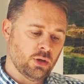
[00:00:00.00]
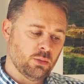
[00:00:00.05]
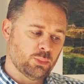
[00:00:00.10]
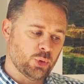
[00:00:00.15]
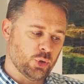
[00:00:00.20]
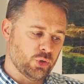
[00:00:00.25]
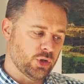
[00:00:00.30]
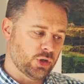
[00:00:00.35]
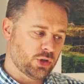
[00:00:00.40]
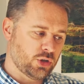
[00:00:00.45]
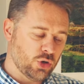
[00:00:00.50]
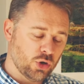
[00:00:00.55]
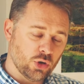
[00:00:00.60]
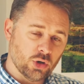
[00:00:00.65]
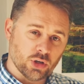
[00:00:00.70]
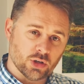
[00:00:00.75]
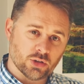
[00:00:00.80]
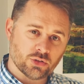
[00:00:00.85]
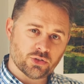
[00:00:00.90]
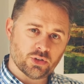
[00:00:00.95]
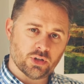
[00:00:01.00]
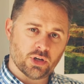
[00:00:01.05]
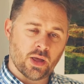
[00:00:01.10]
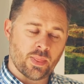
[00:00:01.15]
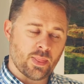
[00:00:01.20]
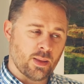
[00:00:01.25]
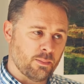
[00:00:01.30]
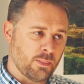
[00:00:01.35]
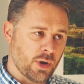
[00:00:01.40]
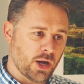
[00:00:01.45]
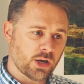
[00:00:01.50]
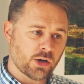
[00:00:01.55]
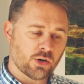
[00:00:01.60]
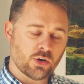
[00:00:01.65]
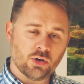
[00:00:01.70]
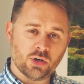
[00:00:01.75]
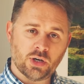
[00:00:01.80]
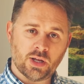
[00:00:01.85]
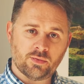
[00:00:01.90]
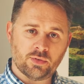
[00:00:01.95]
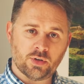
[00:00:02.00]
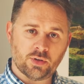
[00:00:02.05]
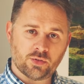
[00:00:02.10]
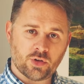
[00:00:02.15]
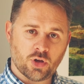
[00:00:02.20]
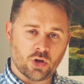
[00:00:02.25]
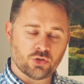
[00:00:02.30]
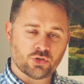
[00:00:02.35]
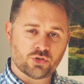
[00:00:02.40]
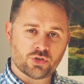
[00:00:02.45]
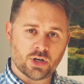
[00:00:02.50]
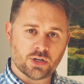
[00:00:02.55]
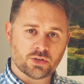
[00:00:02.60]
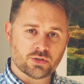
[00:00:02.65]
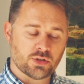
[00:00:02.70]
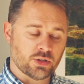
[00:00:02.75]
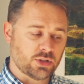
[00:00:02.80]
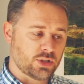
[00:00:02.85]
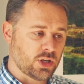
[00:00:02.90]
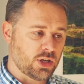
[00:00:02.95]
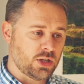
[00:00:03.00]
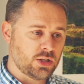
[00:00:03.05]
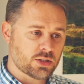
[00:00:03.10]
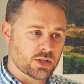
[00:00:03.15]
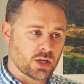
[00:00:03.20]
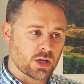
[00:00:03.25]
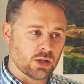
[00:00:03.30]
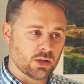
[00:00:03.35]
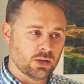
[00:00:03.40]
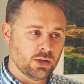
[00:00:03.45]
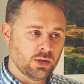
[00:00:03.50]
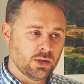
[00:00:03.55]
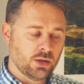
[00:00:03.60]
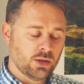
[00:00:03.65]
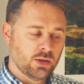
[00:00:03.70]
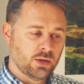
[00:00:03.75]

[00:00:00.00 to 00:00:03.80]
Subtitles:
but the colours and the micro level of contrast, the detail,